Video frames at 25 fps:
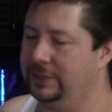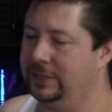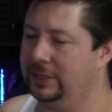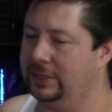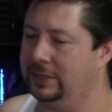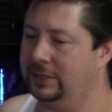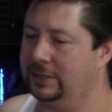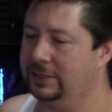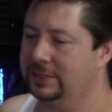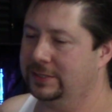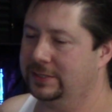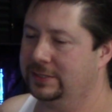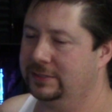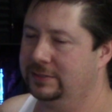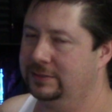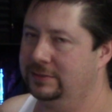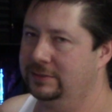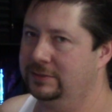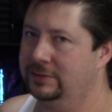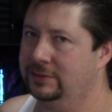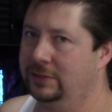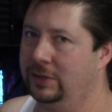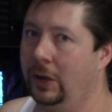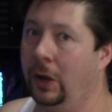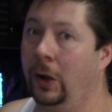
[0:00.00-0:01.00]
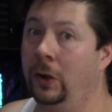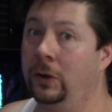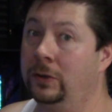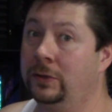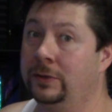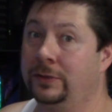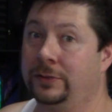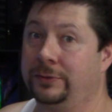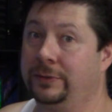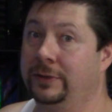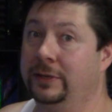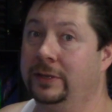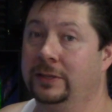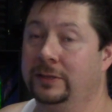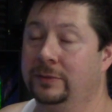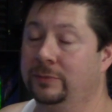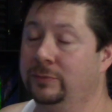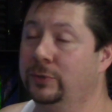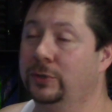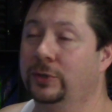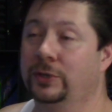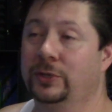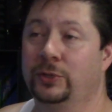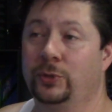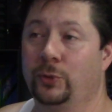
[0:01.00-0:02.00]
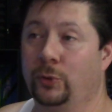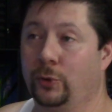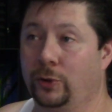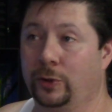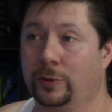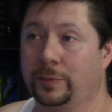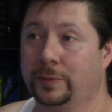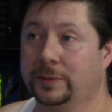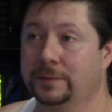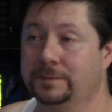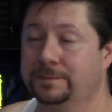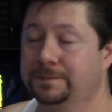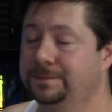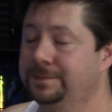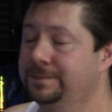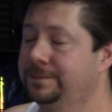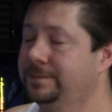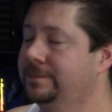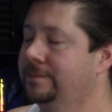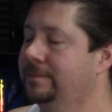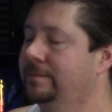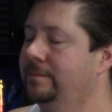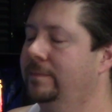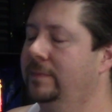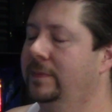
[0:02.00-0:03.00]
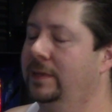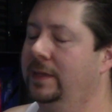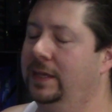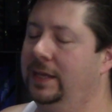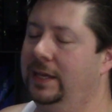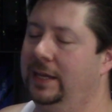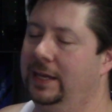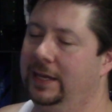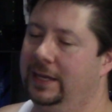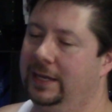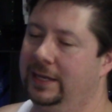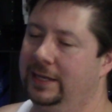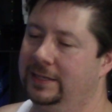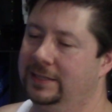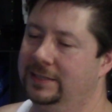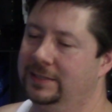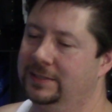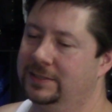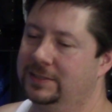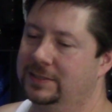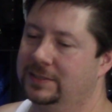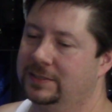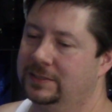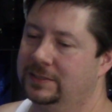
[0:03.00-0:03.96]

dogs. All three of them were adorable. Mm-hmm. And Can